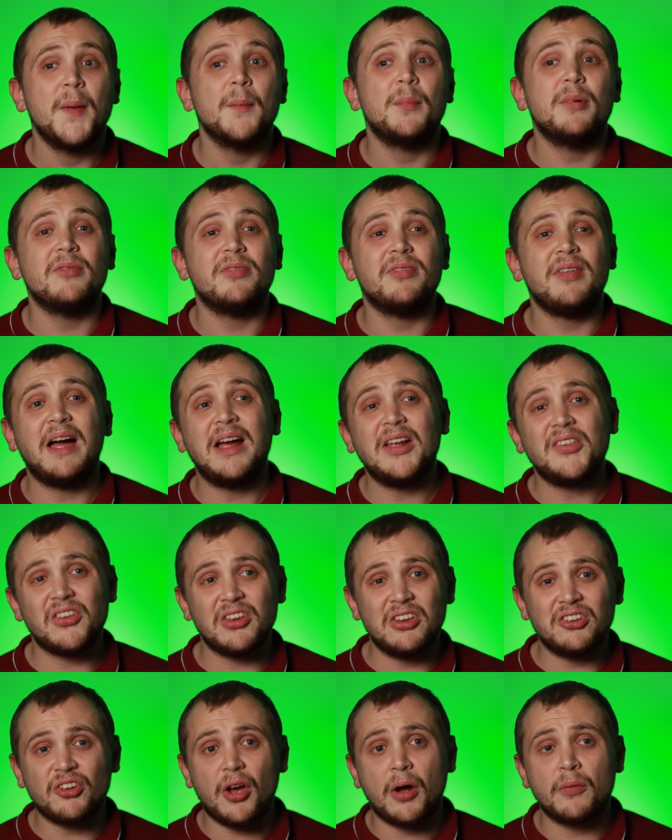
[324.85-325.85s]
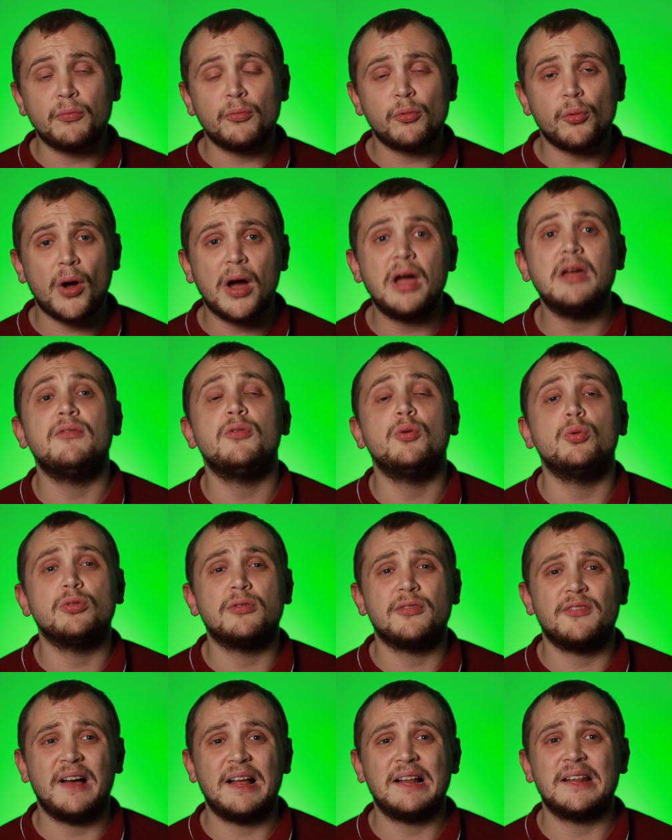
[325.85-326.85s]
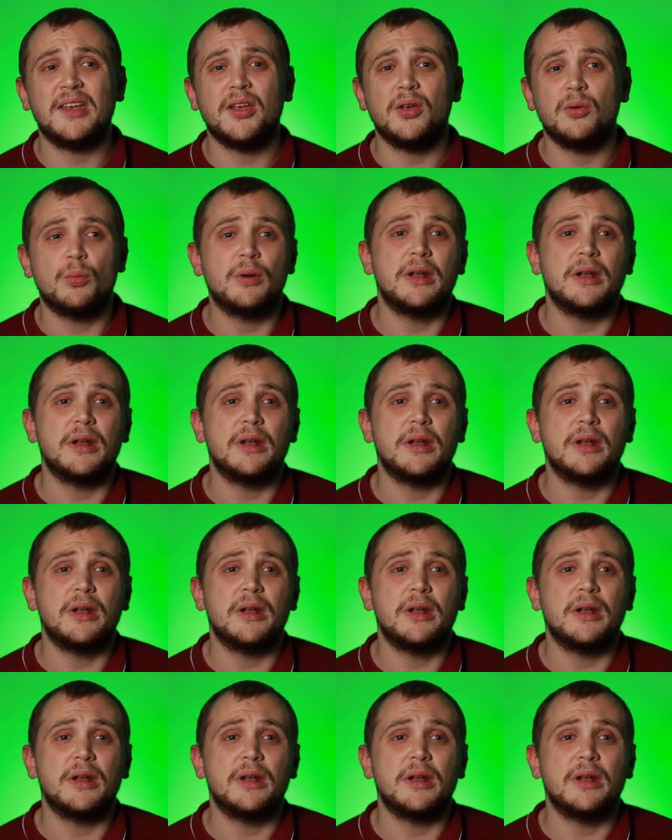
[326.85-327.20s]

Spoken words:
But that is unrivaled value